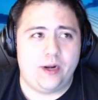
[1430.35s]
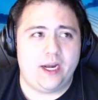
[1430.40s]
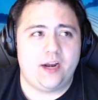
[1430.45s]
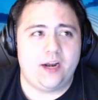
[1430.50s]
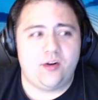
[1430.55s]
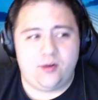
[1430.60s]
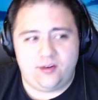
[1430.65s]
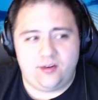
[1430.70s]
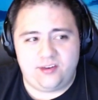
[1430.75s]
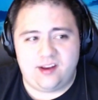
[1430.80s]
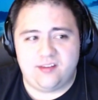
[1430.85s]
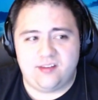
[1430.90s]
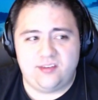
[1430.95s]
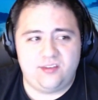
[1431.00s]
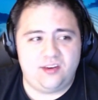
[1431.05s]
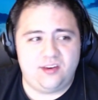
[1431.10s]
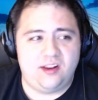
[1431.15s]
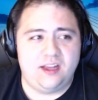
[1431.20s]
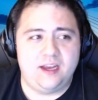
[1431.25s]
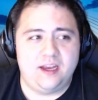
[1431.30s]
And I know it
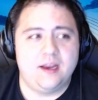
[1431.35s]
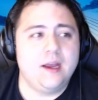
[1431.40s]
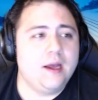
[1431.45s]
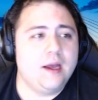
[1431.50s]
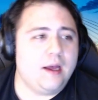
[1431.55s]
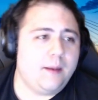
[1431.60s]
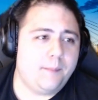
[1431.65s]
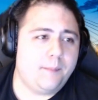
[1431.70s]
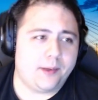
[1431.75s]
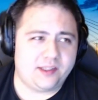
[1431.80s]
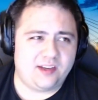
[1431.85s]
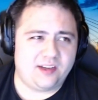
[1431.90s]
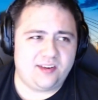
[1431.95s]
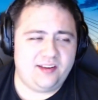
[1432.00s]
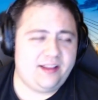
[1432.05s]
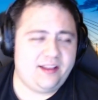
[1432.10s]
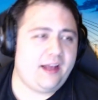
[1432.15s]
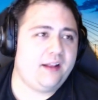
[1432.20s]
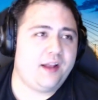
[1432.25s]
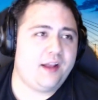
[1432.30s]
sounds silly, but to
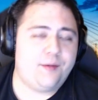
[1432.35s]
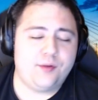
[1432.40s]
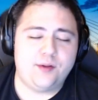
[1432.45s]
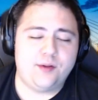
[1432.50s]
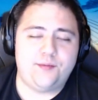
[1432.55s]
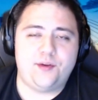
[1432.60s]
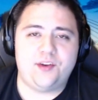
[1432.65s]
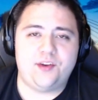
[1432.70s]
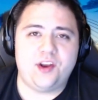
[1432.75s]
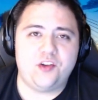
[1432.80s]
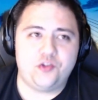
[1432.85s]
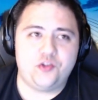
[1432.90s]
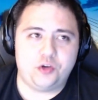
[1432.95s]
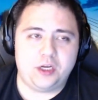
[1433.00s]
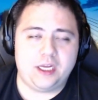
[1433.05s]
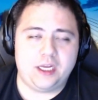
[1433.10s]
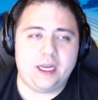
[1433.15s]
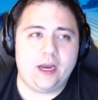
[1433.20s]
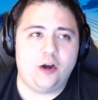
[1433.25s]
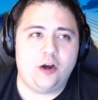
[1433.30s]
see that level of
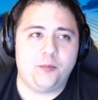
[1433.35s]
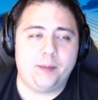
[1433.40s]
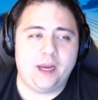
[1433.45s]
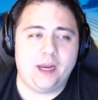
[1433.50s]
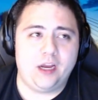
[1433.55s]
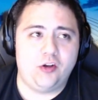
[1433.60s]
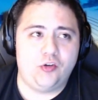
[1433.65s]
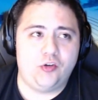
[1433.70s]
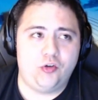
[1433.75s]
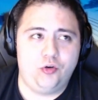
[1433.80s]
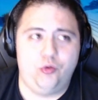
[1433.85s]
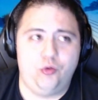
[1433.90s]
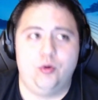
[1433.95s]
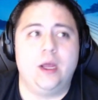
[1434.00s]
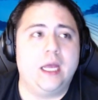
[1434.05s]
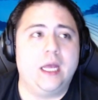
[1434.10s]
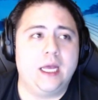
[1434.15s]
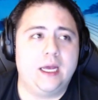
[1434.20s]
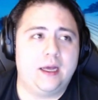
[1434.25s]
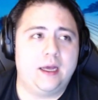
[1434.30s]
attention and care paid
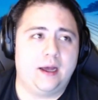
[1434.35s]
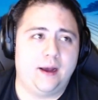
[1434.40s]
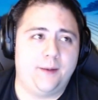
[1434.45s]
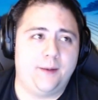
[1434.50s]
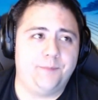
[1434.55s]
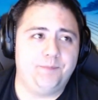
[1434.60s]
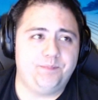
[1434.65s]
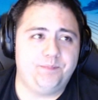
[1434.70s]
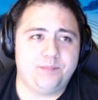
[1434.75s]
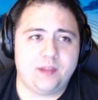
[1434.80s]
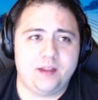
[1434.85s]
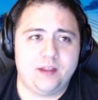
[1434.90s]
to um,